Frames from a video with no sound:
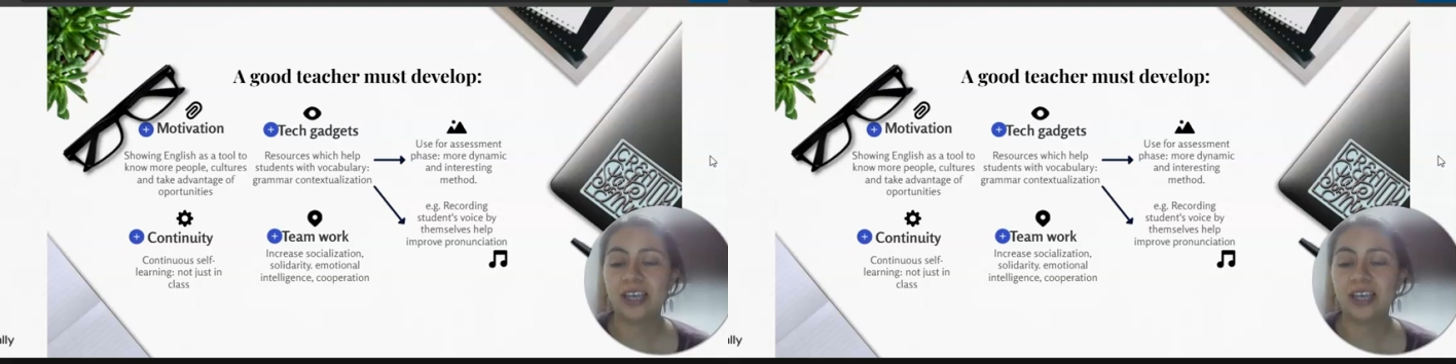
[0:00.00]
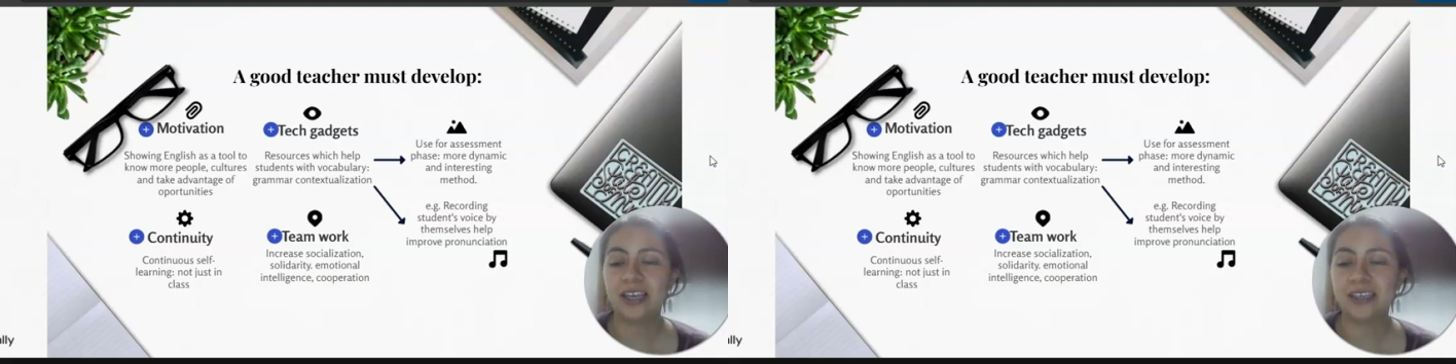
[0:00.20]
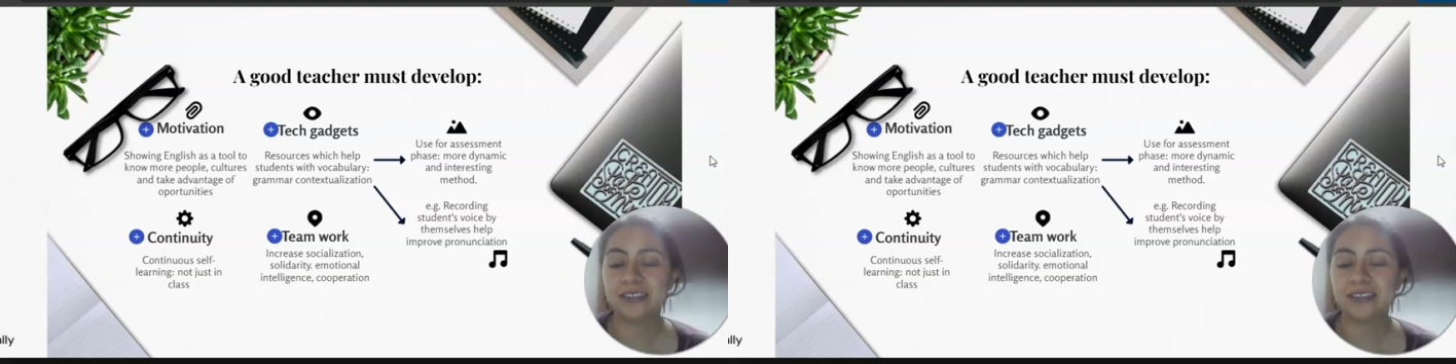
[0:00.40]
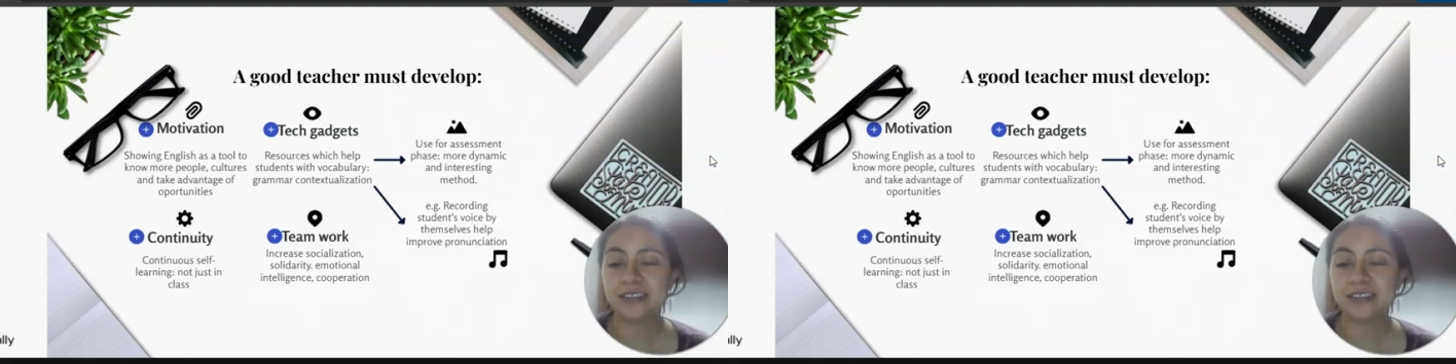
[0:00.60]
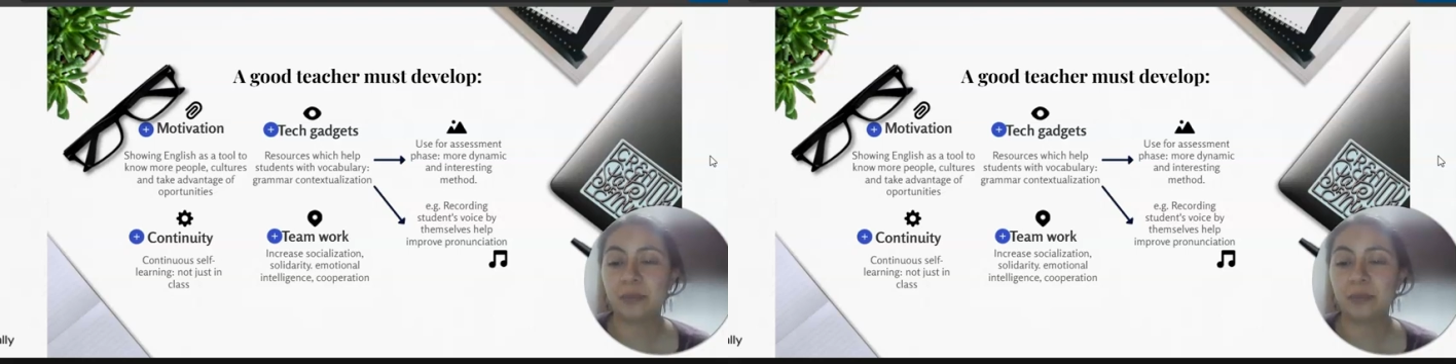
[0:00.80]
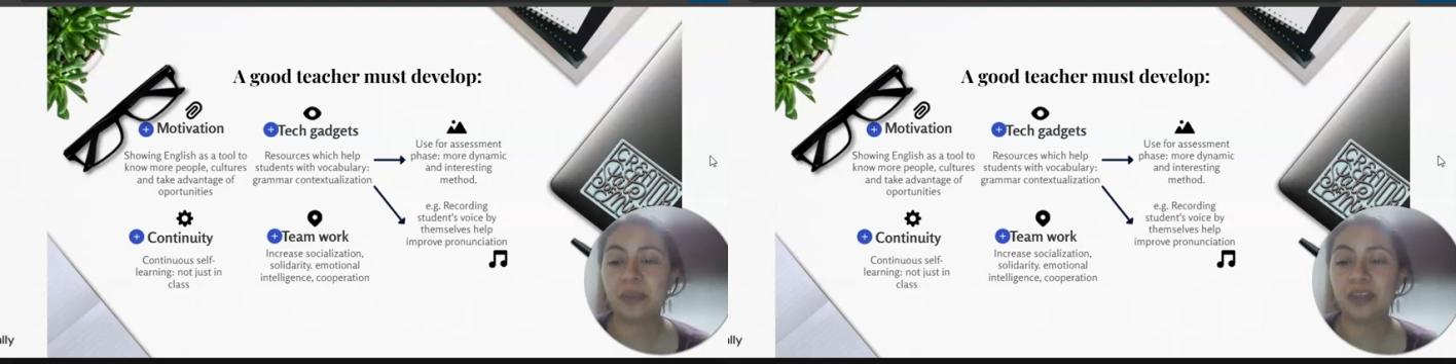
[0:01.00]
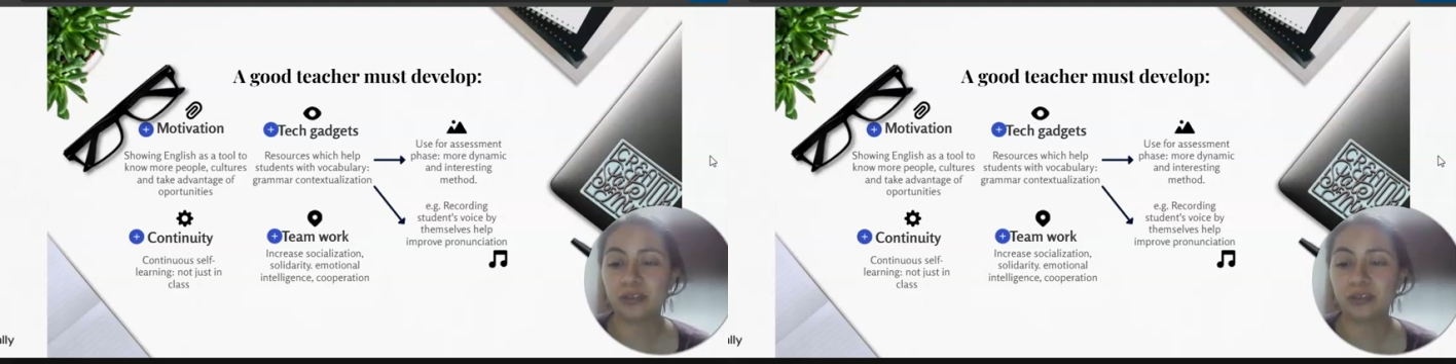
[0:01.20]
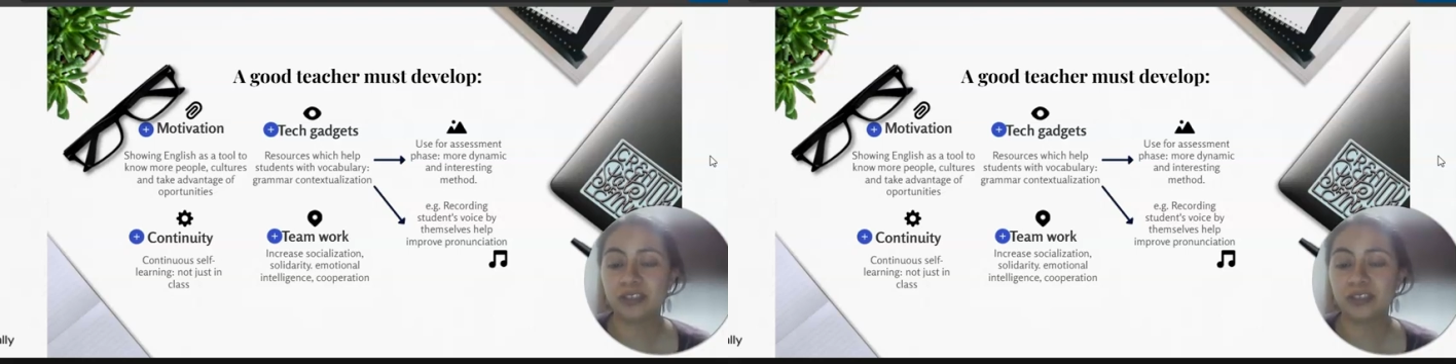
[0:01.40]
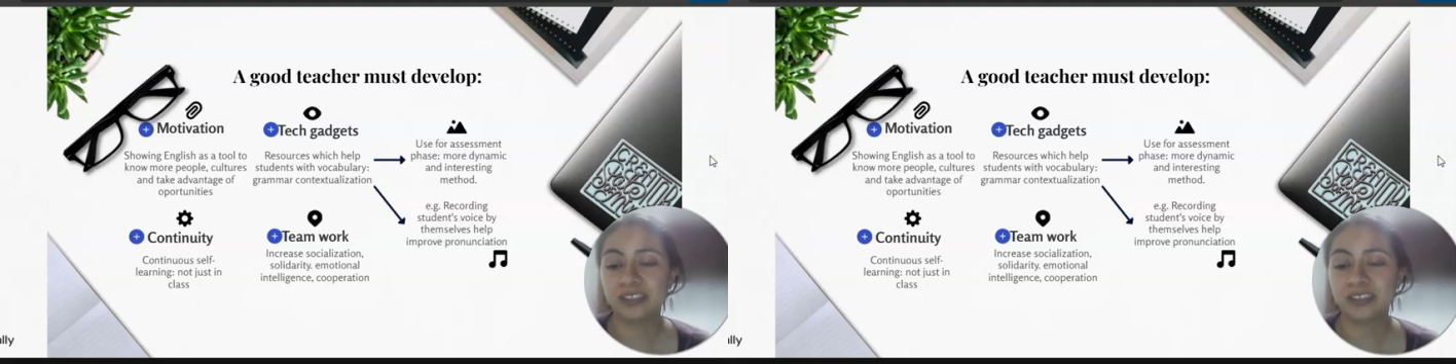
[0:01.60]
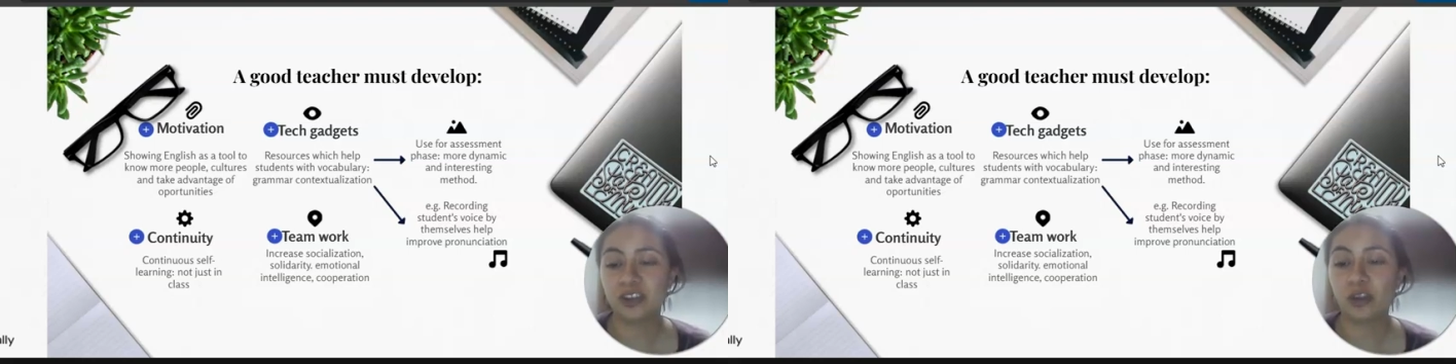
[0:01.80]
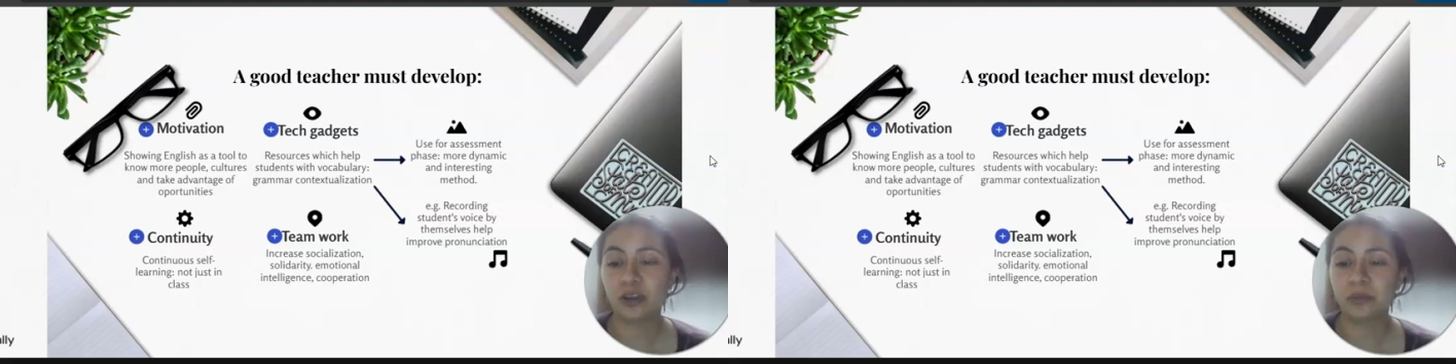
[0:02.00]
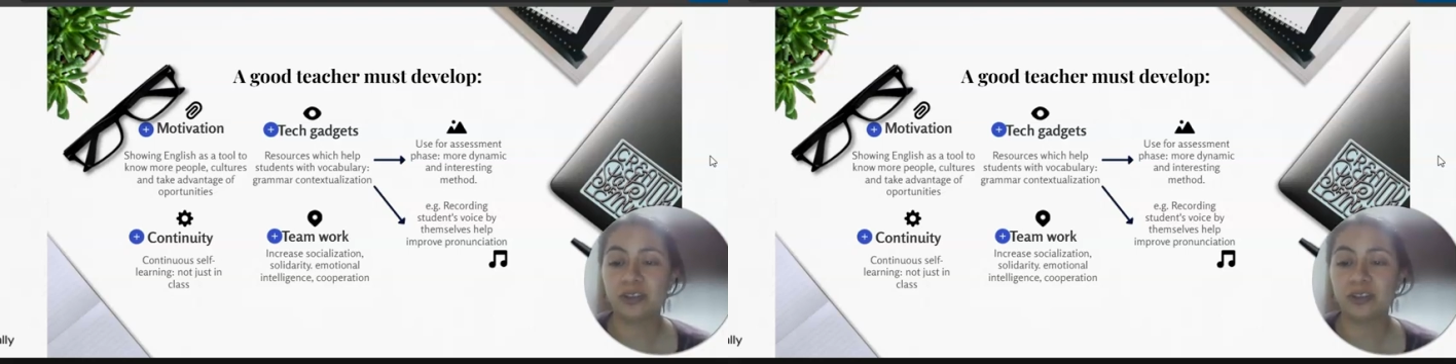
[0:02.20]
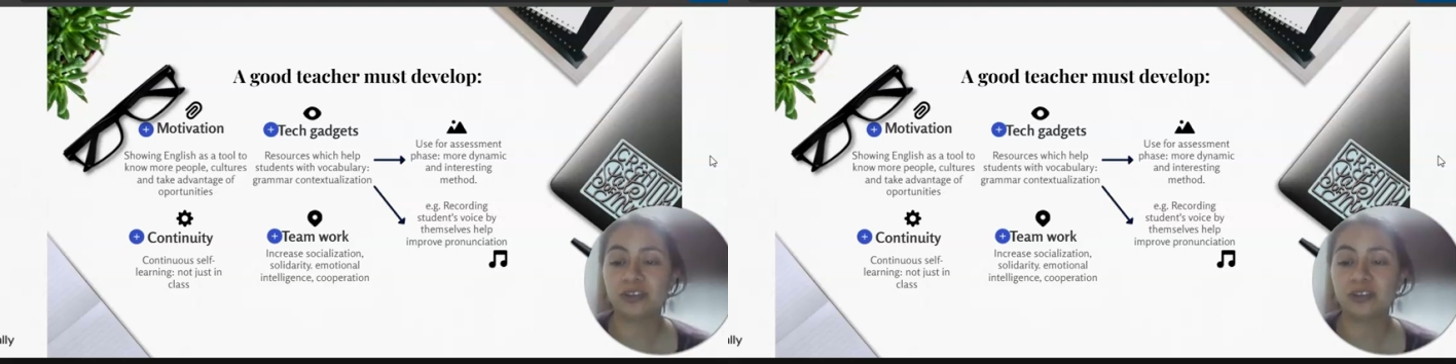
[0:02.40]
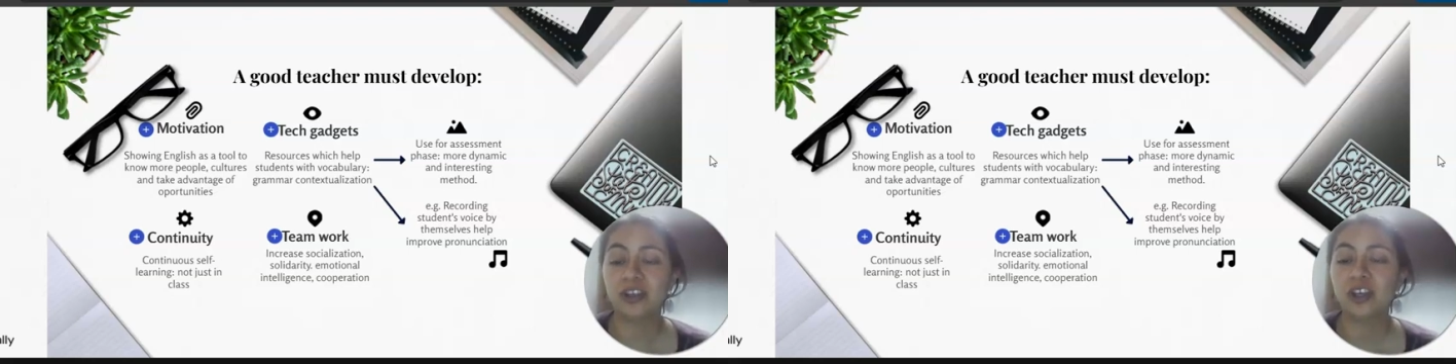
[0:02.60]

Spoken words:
as another method